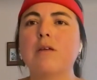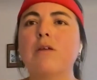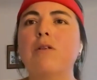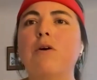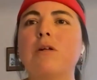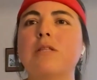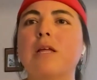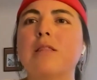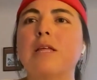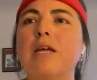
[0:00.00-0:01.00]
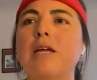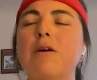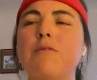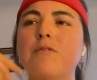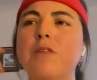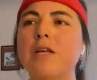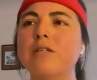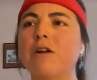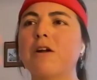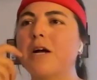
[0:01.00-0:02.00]
You know, and thinking of things
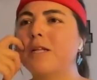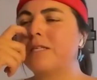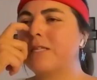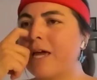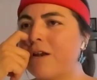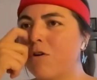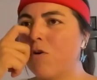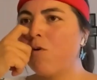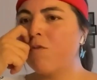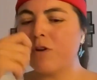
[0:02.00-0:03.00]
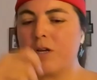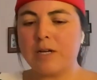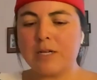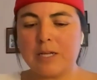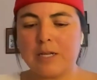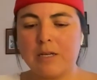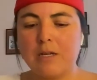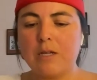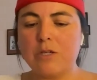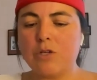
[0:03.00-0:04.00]
that are unsaid or overlooked and
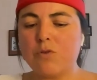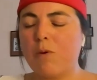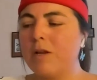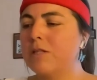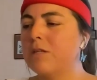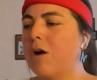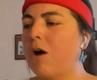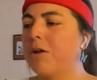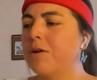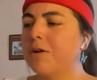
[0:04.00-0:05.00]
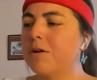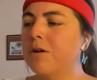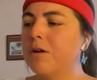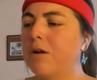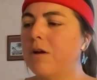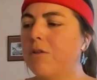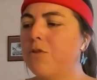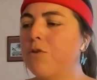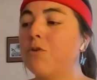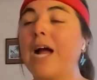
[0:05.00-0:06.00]
just wanting to honor
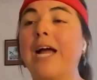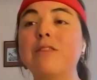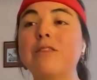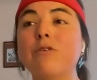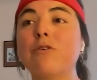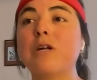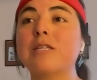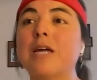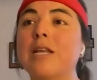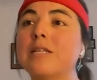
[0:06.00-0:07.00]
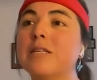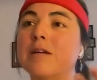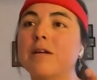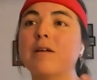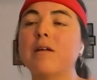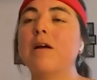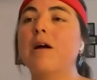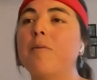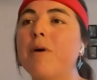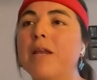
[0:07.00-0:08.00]
through canto, because that is a
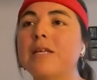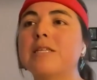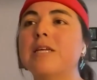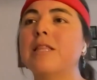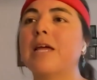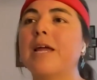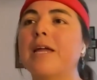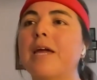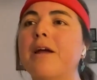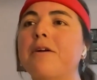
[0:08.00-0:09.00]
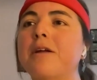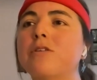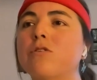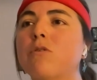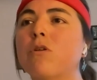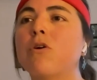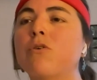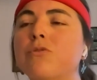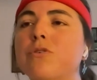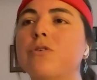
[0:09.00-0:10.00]
medicine that I carry so
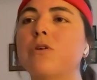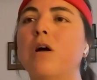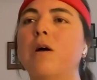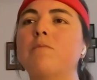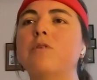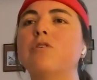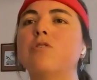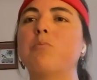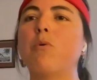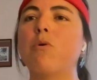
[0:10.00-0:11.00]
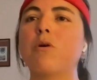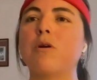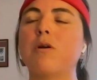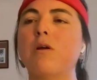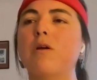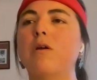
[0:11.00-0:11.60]
close to support.